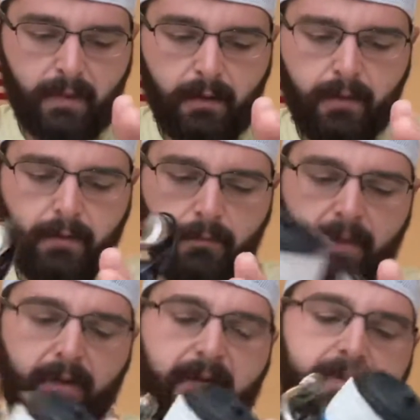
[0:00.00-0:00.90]
The
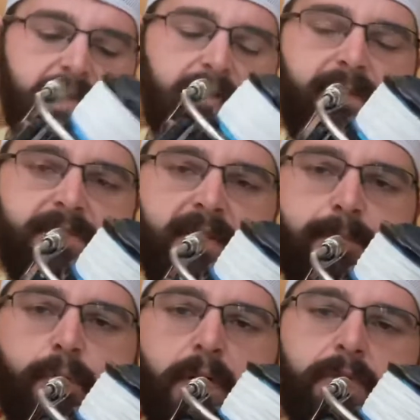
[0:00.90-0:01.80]
reel comes in at
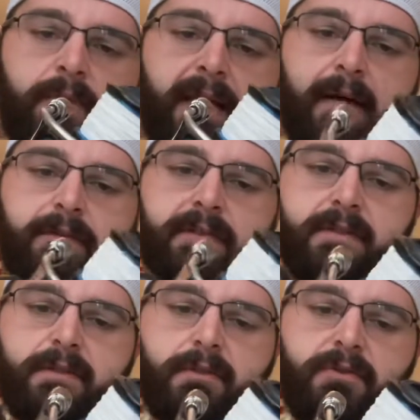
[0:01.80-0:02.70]
15.3
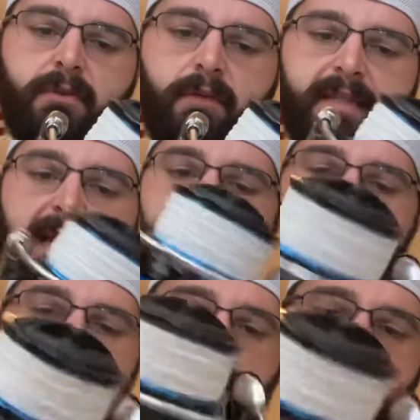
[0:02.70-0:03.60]
ounces, so it's
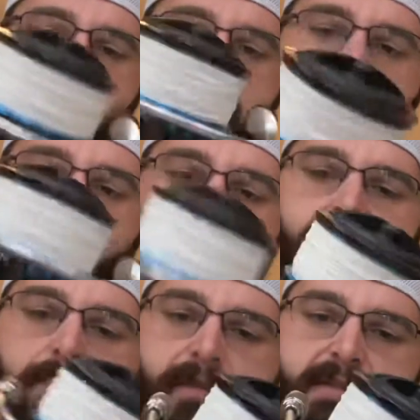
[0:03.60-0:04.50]
actually very
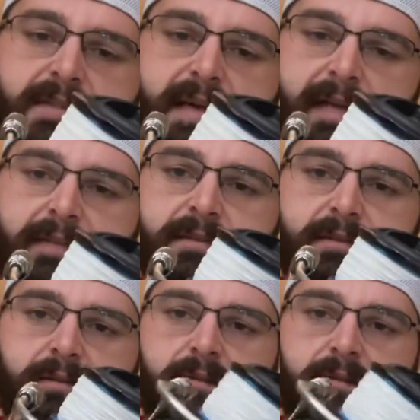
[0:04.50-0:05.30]
lightweight for this size.